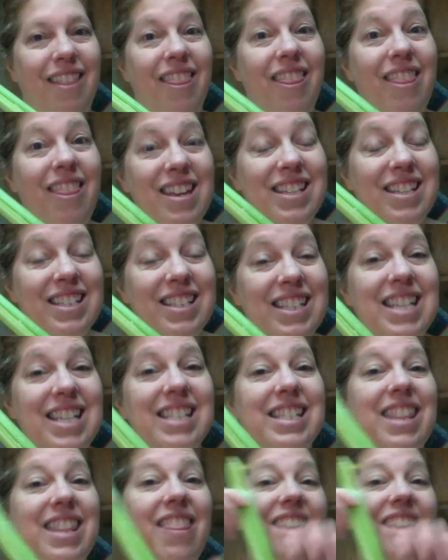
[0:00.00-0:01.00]
This
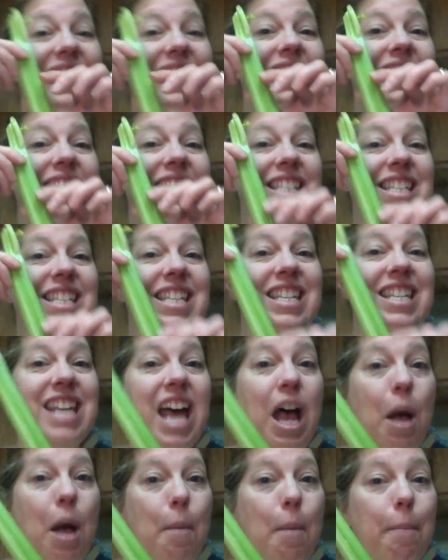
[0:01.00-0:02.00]
is the
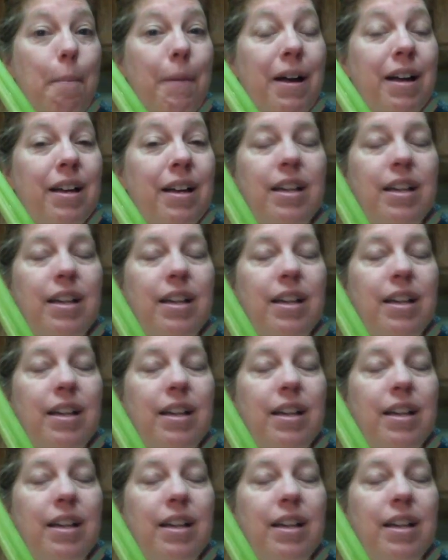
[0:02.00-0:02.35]
stem.